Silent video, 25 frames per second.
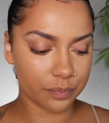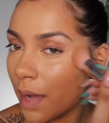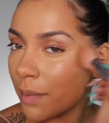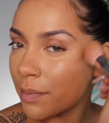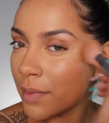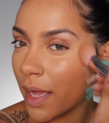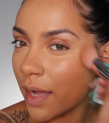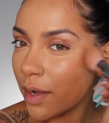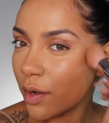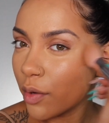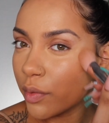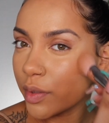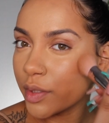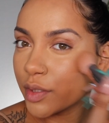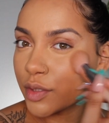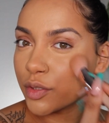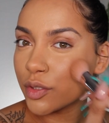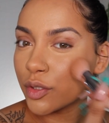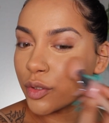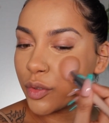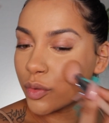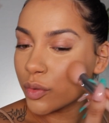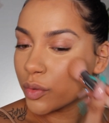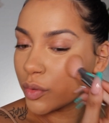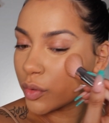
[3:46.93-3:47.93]
I'm not going
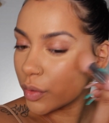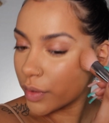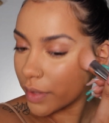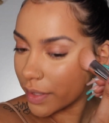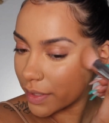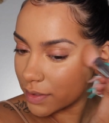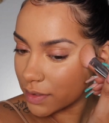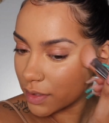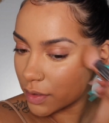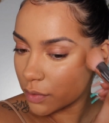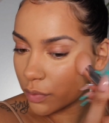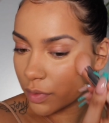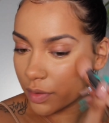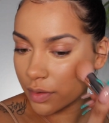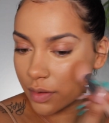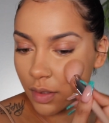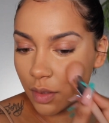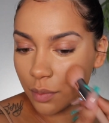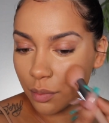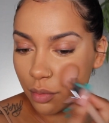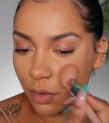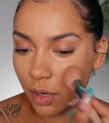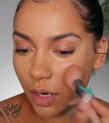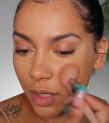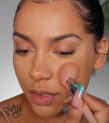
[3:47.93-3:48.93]
too crazy with
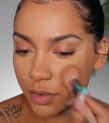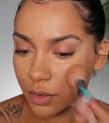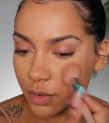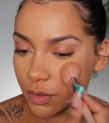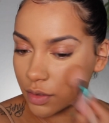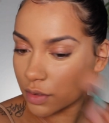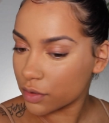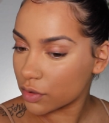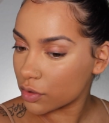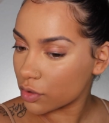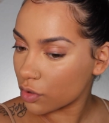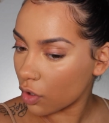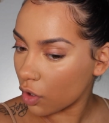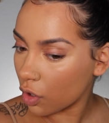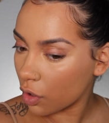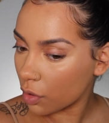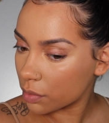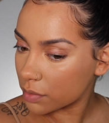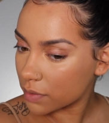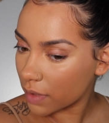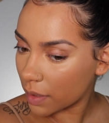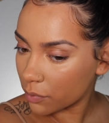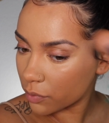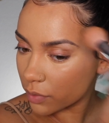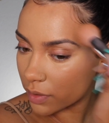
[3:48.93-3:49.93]
the bronzer to
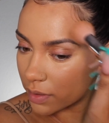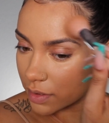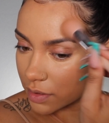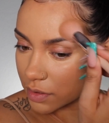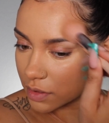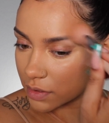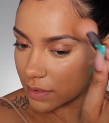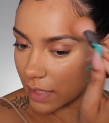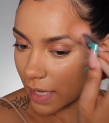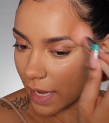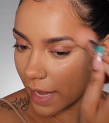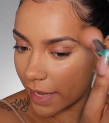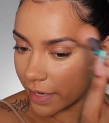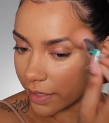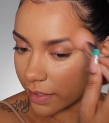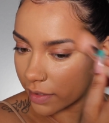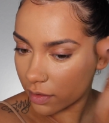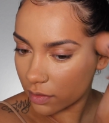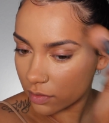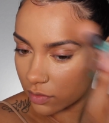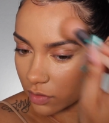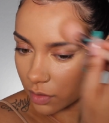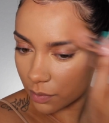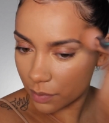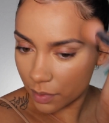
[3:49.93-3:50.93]
sculpt. I'm really just adding
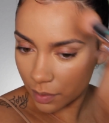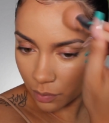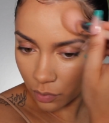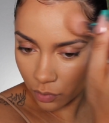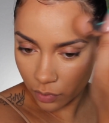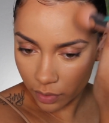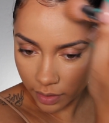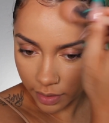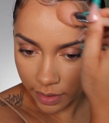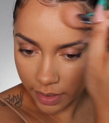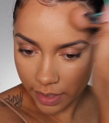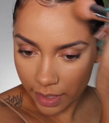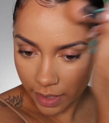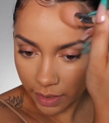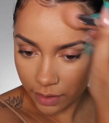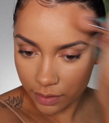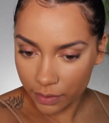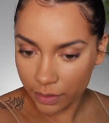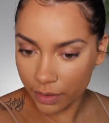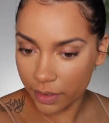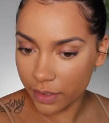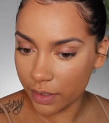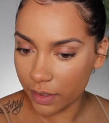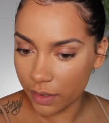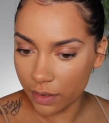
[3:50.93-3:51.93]
a little bit more
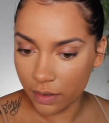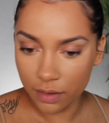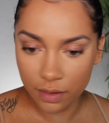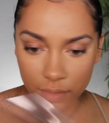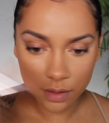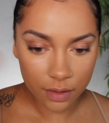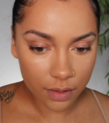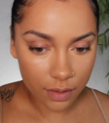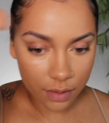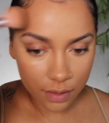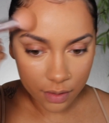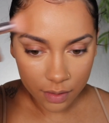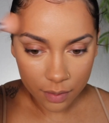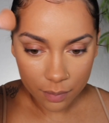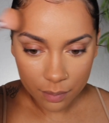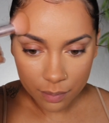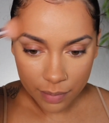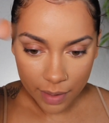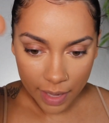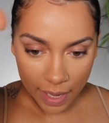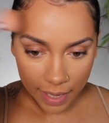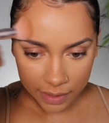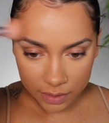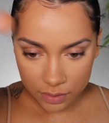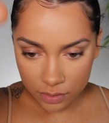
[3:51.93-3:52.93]
color
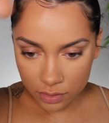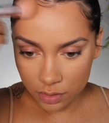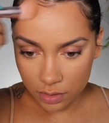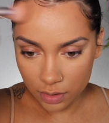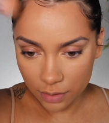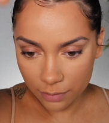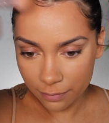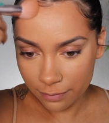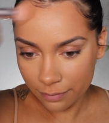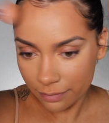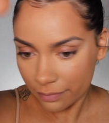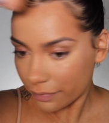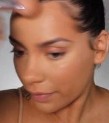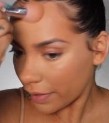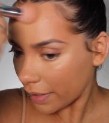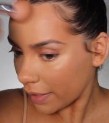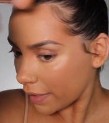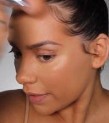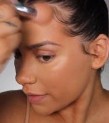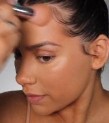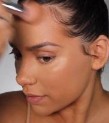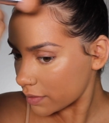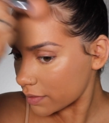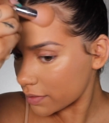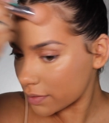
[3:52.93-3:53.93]
back to the
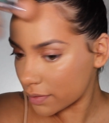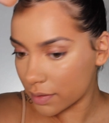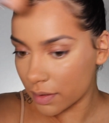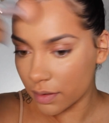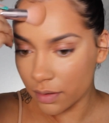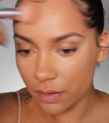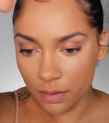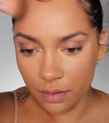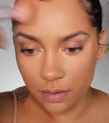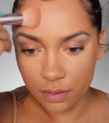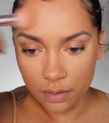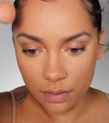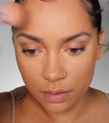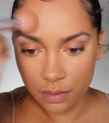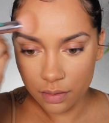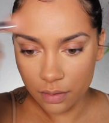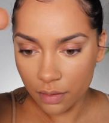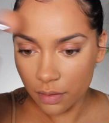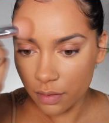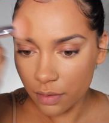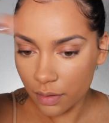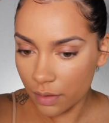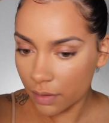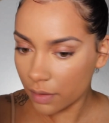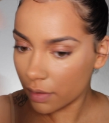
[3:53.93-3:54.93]
face
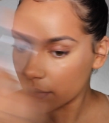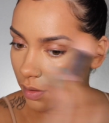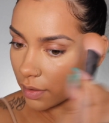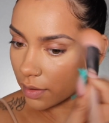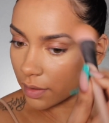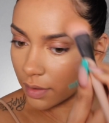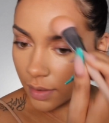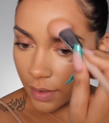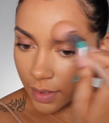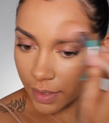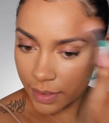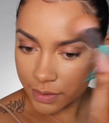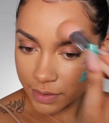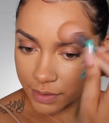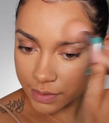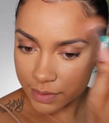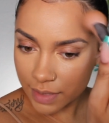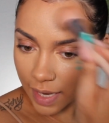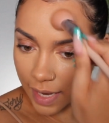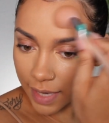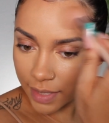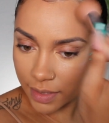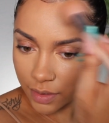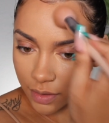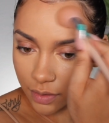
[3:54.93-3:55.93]
and just
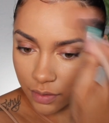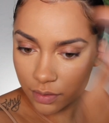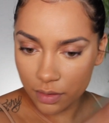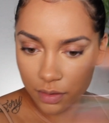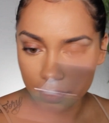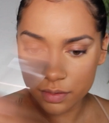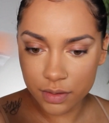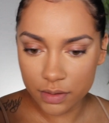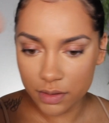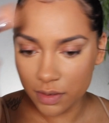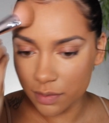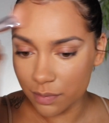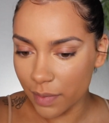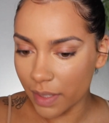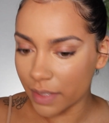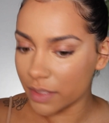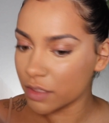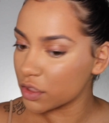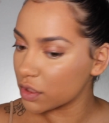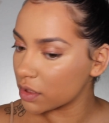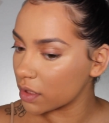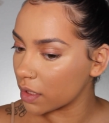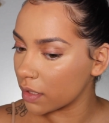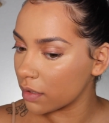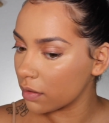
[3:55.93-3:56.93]
adding, you know, the
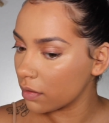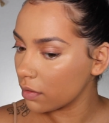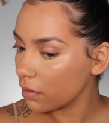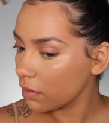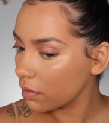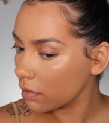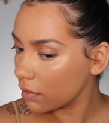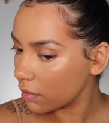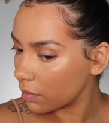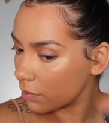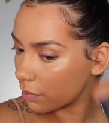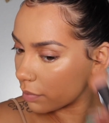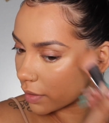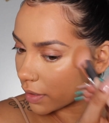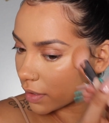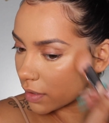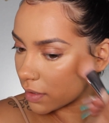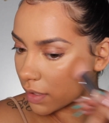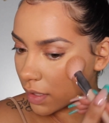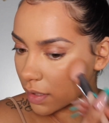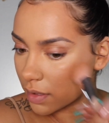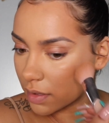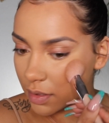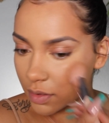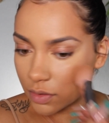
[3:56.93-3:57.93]
dimension, but
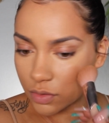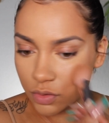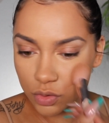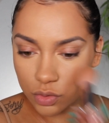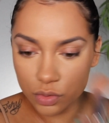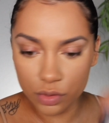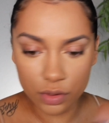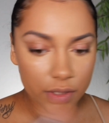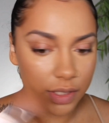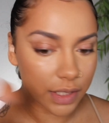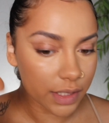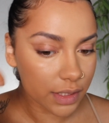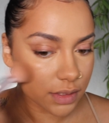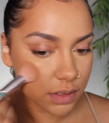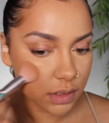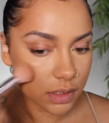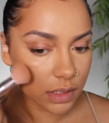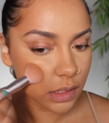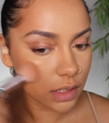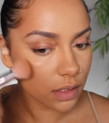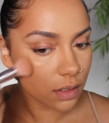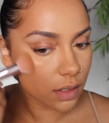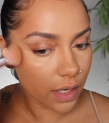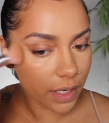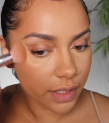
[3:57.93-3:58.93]
nothing too crazy.